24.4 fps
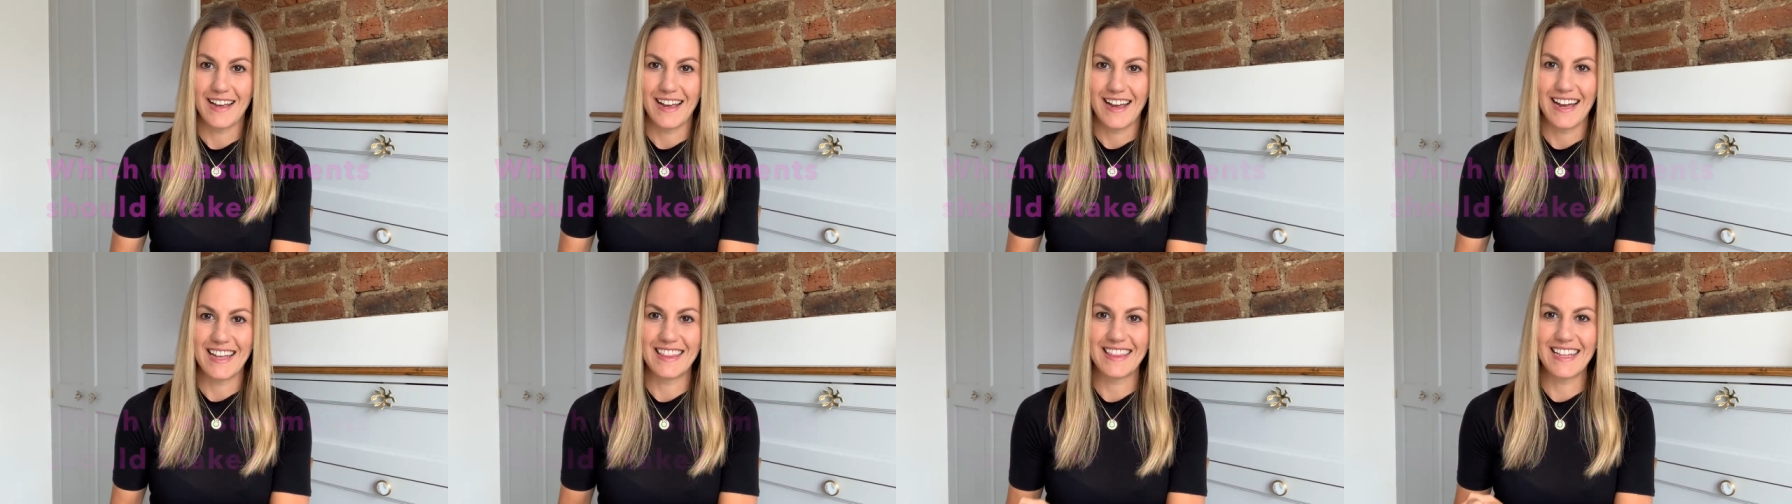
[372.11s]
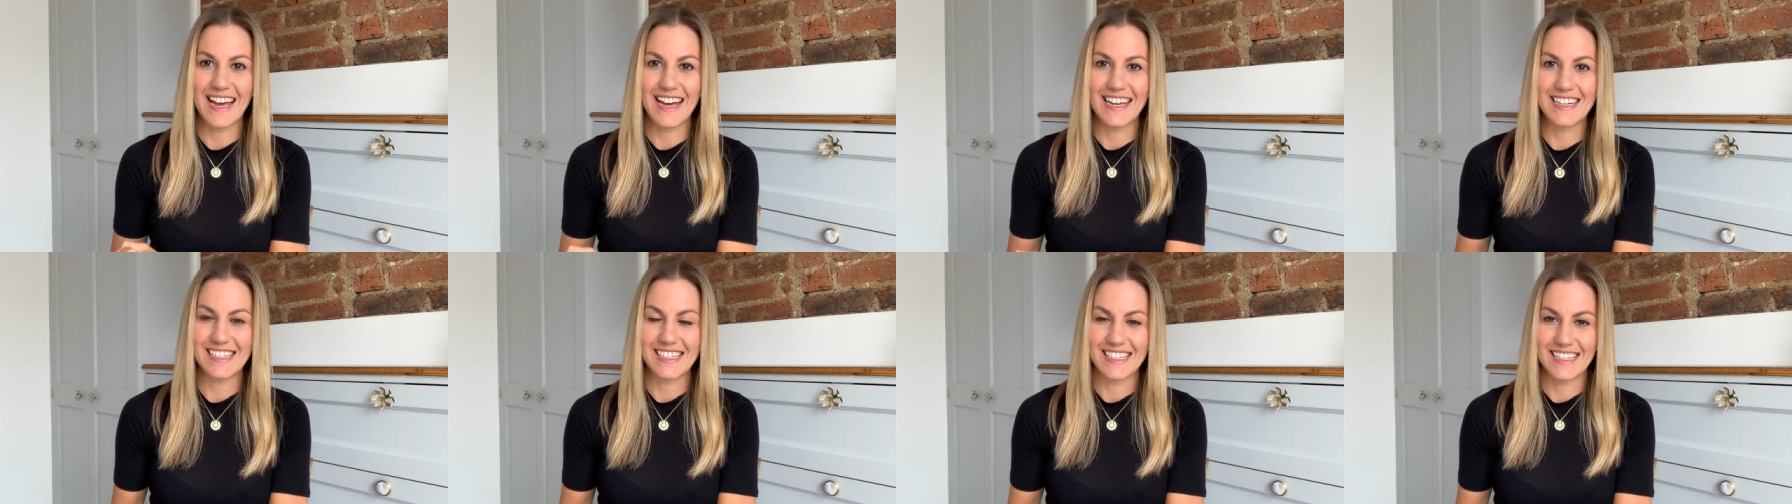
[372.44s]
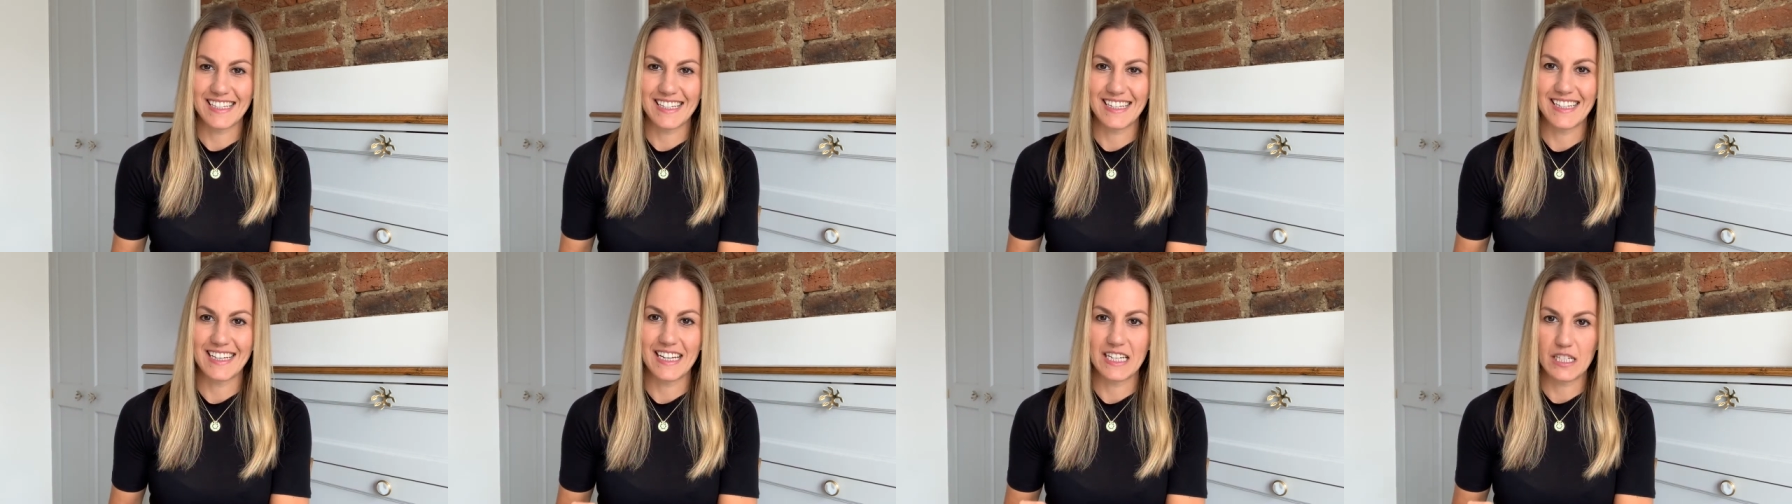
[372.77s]
and that
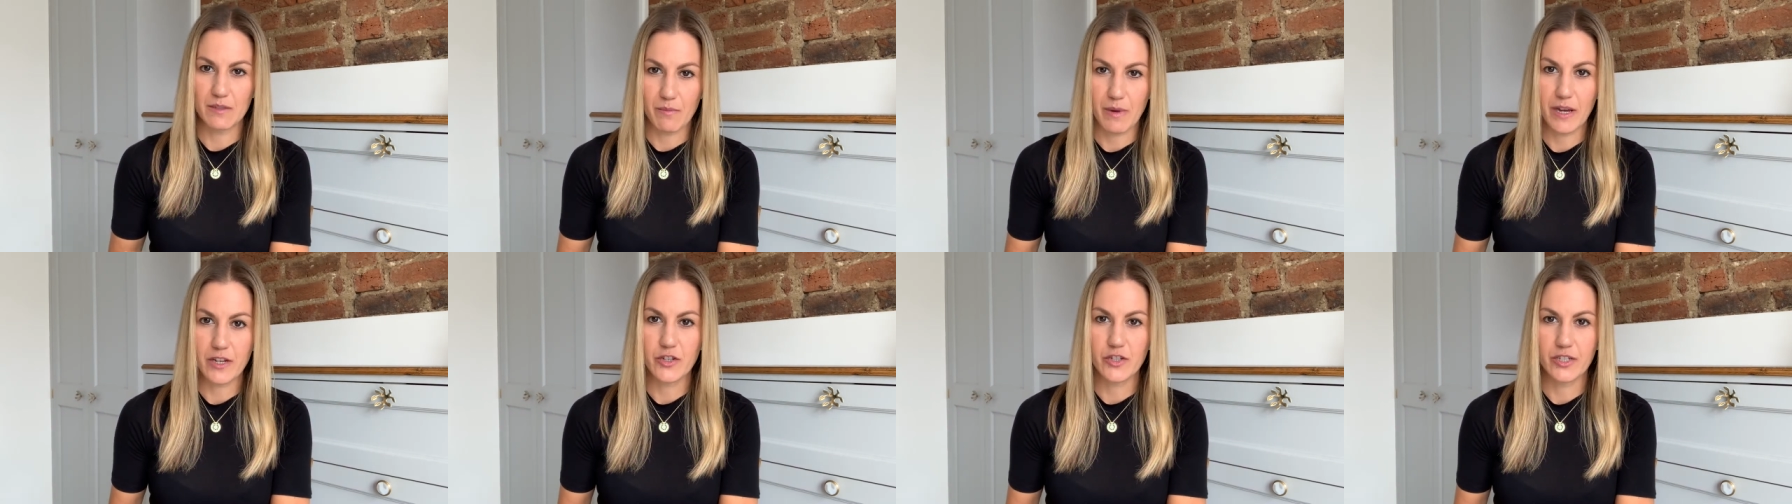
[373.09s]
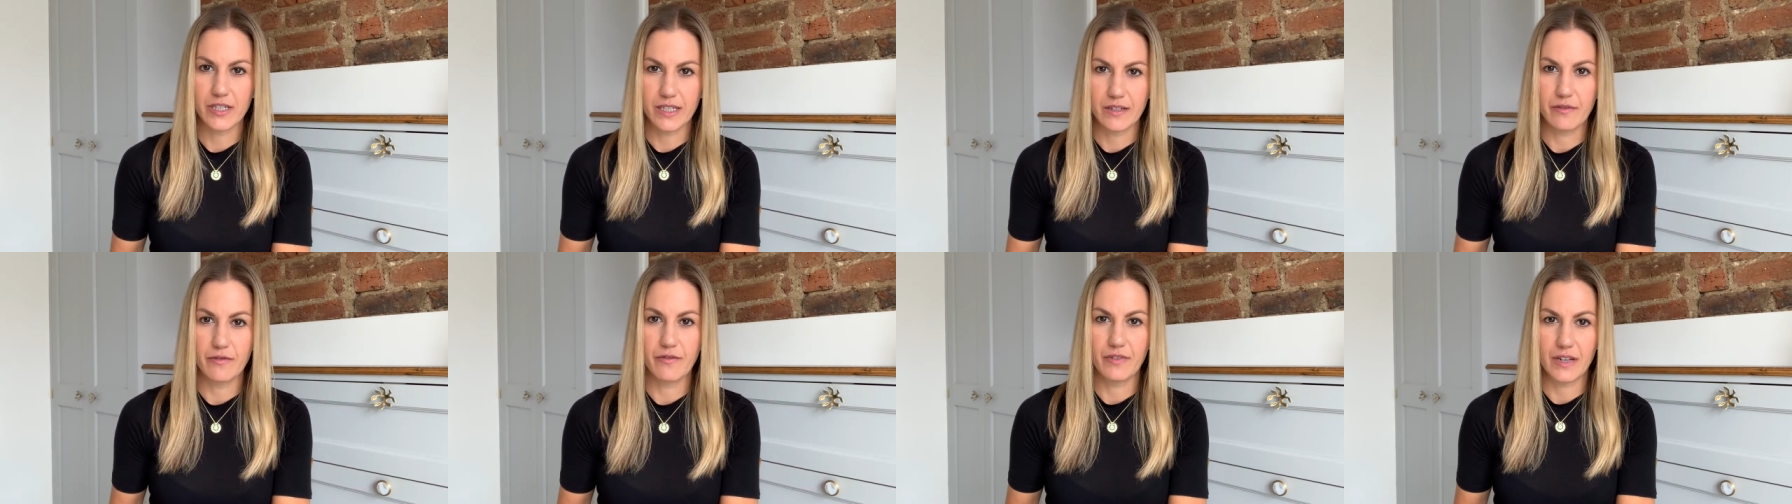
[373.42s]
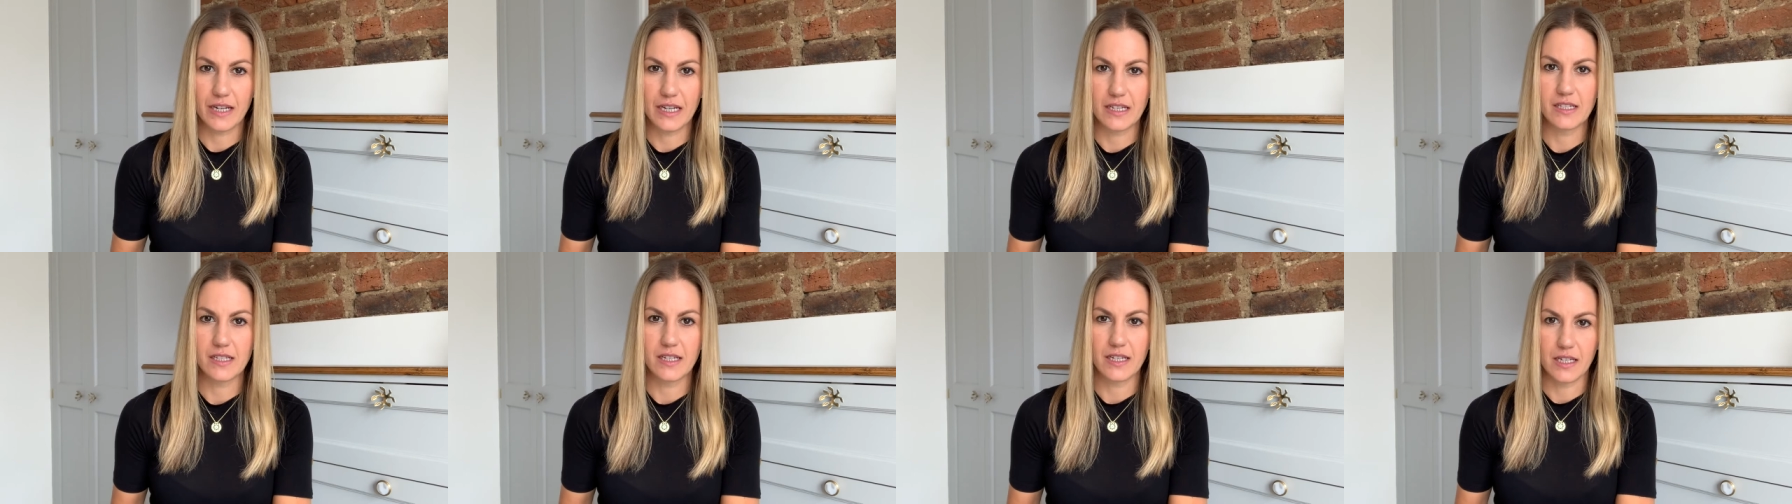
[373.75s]
is measured in
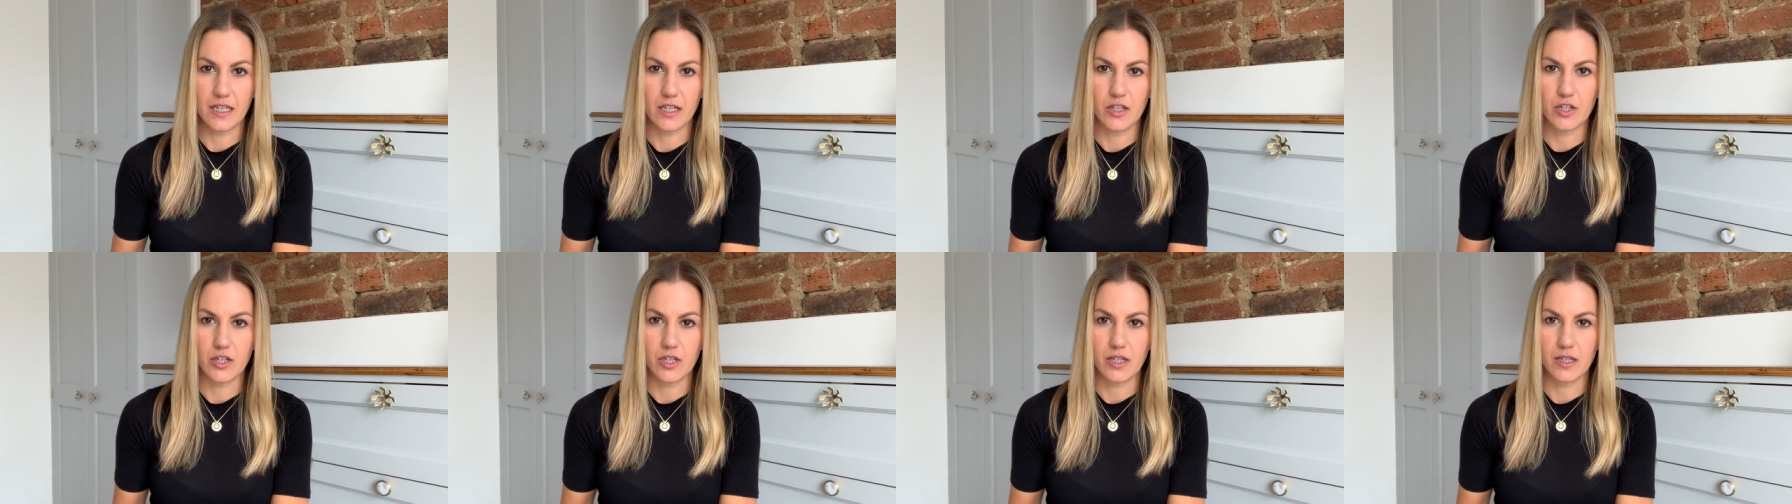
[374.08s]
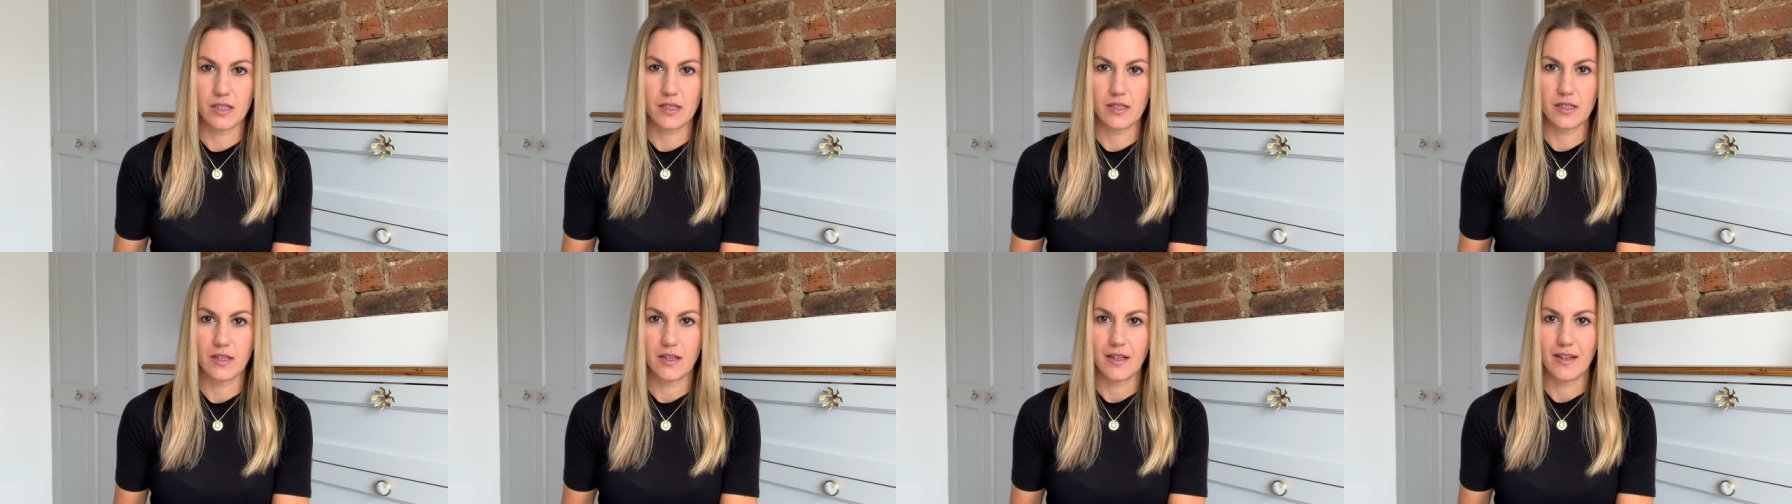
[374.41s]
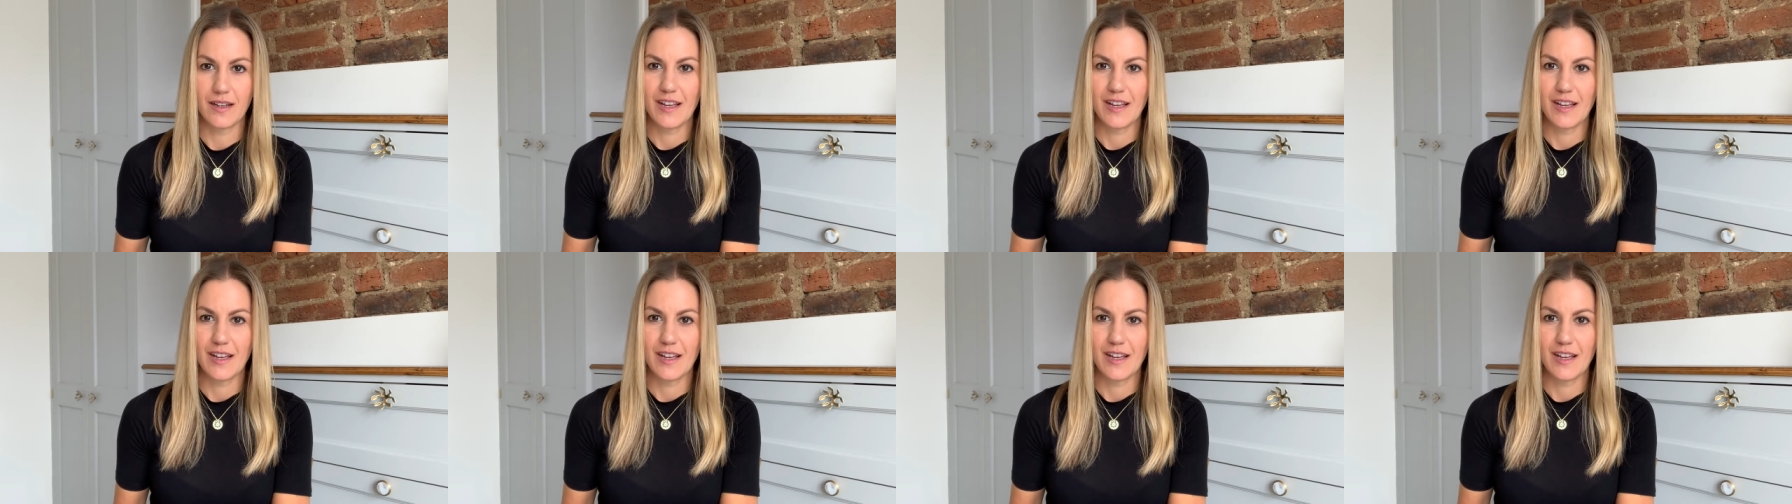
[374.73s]
feet and inches.